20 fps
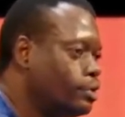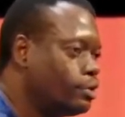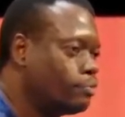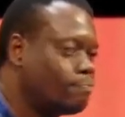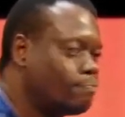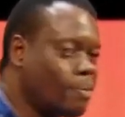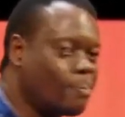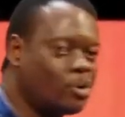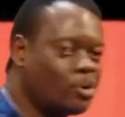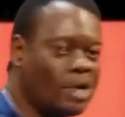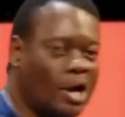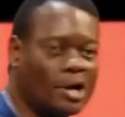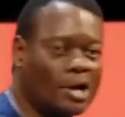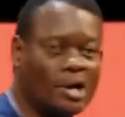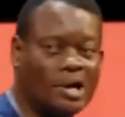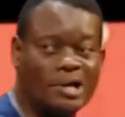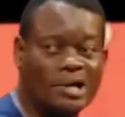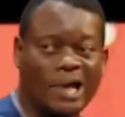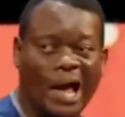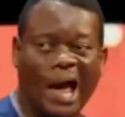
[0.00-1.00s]
People that
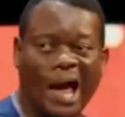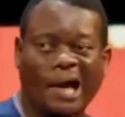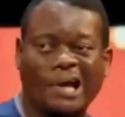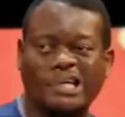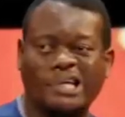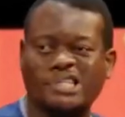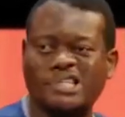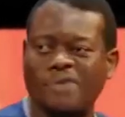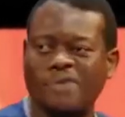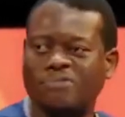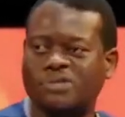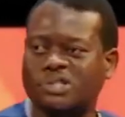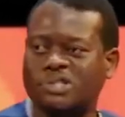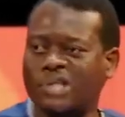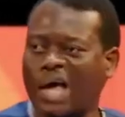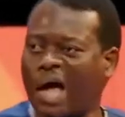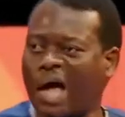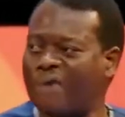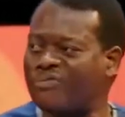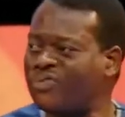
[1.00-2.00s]
are in active
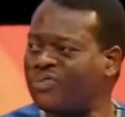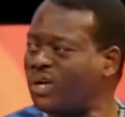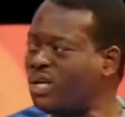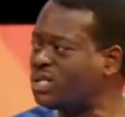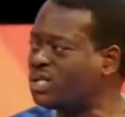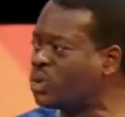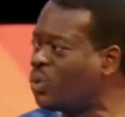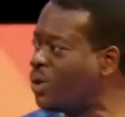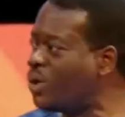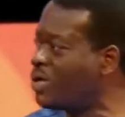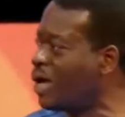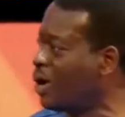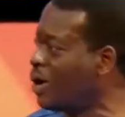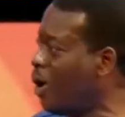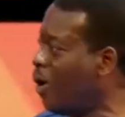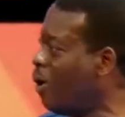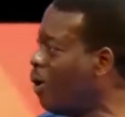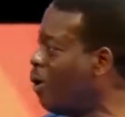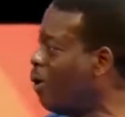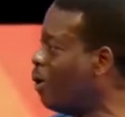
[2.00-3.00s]
service with the
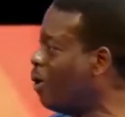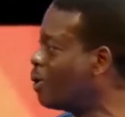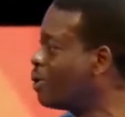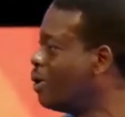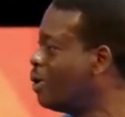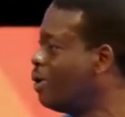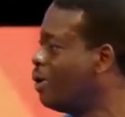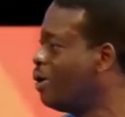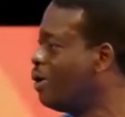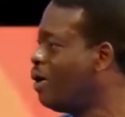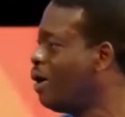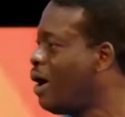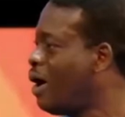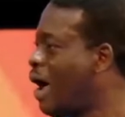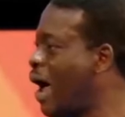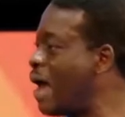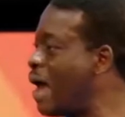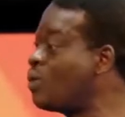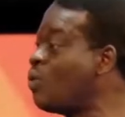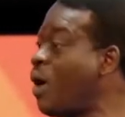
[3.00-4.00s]
Lord
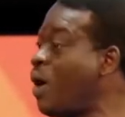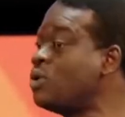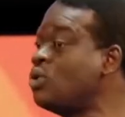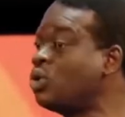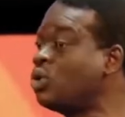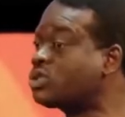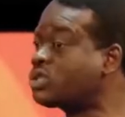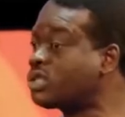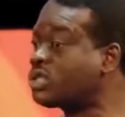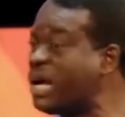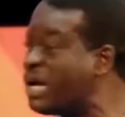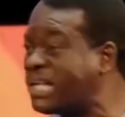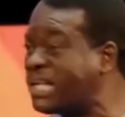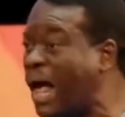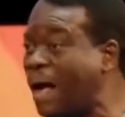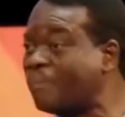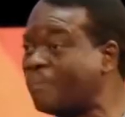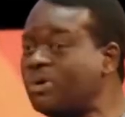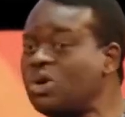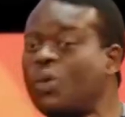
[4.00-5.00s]
and when you see
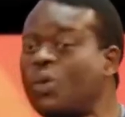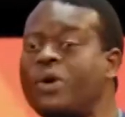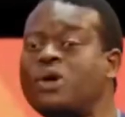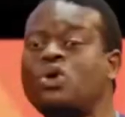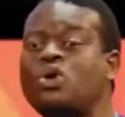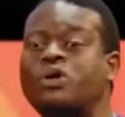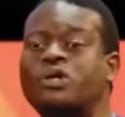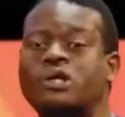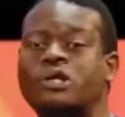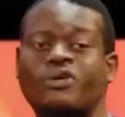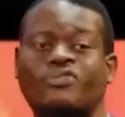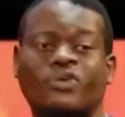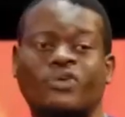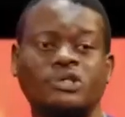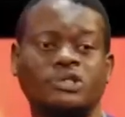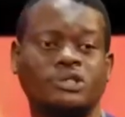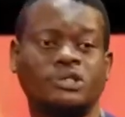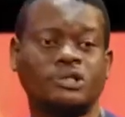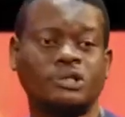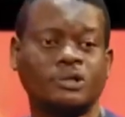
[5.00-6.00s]
them, you will know the
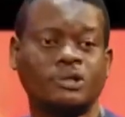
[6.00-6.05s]
difference.